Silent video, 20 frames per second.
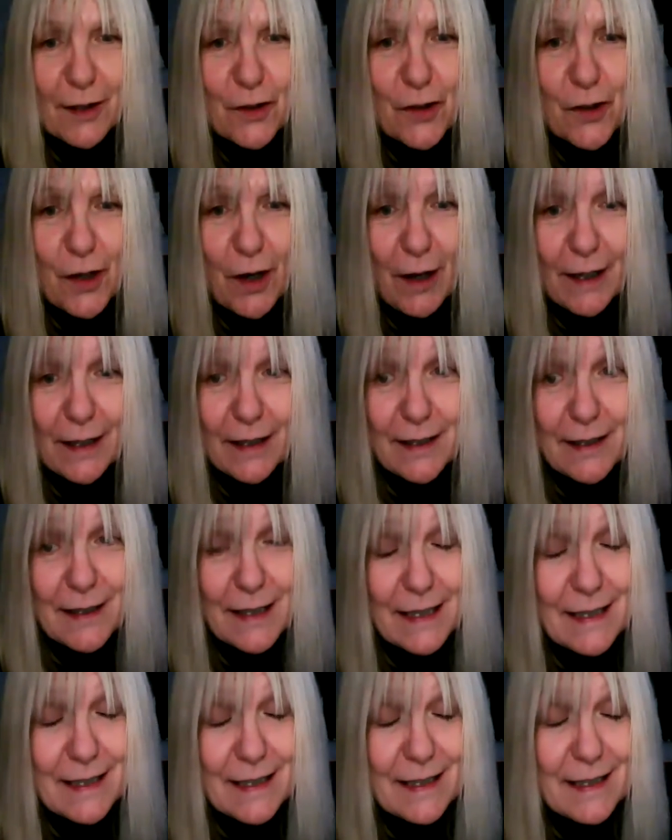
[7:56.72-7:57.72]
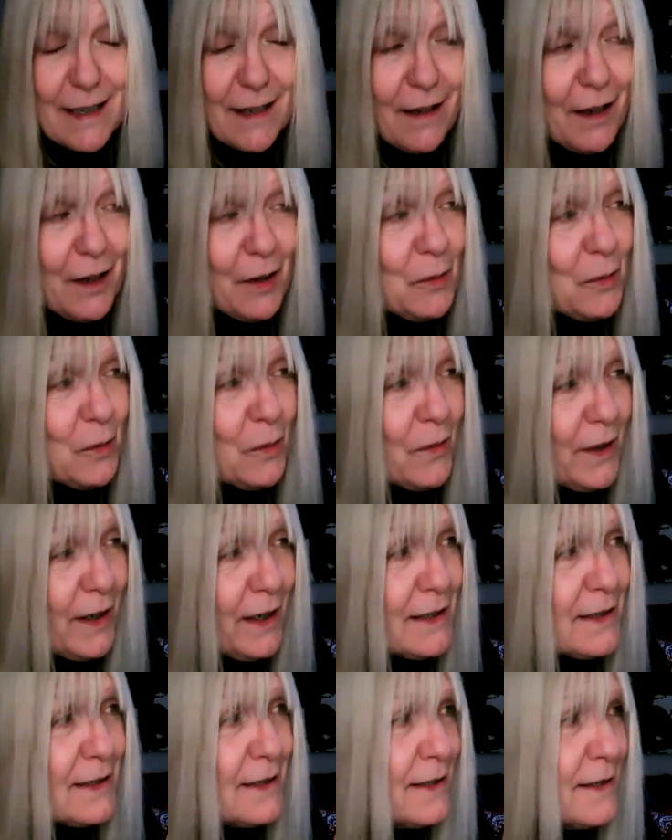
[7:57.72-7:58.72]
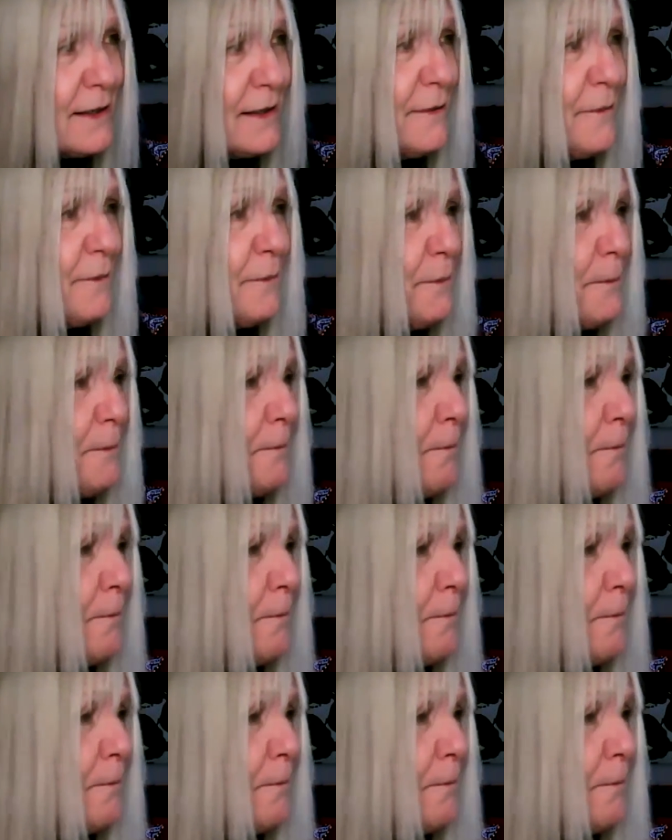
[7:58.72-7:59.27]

The giant is seeing all this.